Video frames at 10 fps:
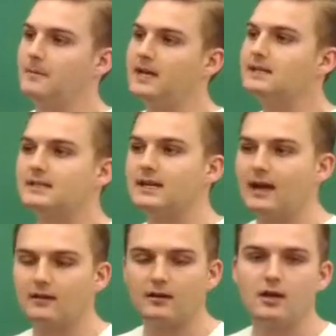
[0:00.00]
hit
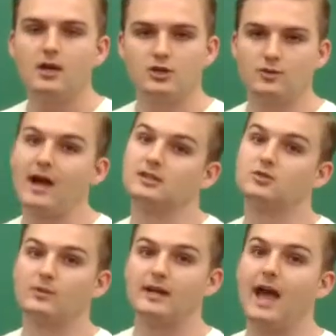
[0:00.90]
together to
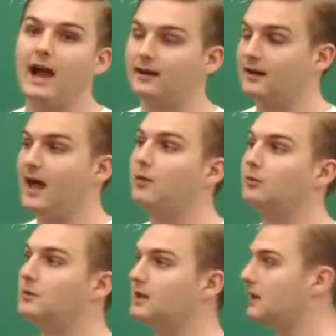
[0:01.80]
actually react, and that will
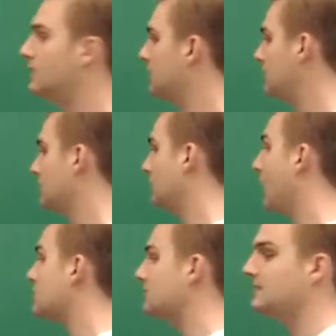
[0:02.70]
be
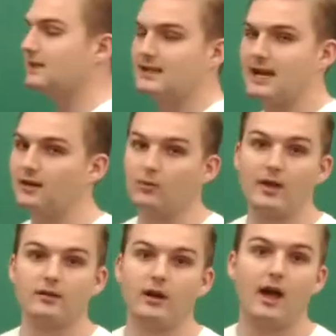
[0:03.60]
largely dictated
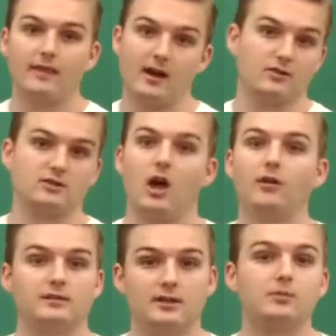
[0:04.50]
whether or not they're
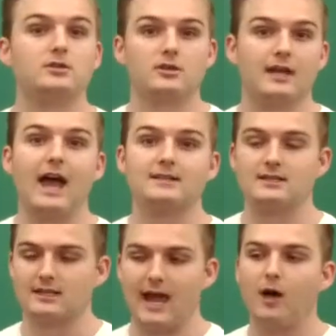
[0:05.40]
solids, liquids, or
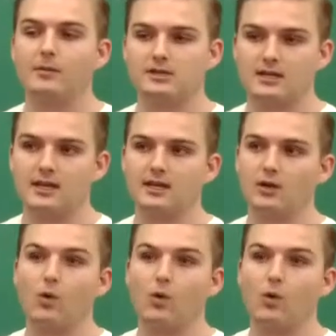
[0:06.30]
gases, and how much they can